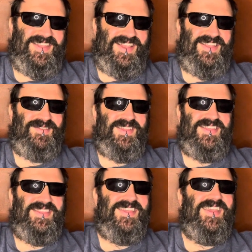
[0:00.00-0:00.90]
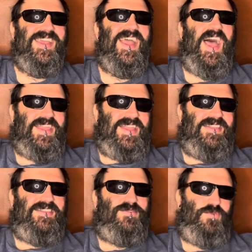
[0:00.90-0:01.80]
that it's raised. I
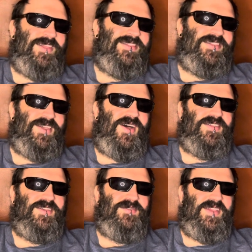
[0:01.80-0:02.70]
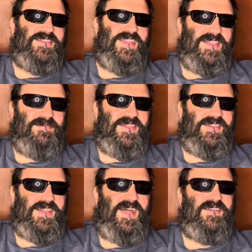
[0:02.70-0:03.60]
guess it's one song that raised $80
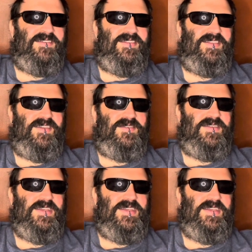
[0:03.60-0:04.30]
million, so...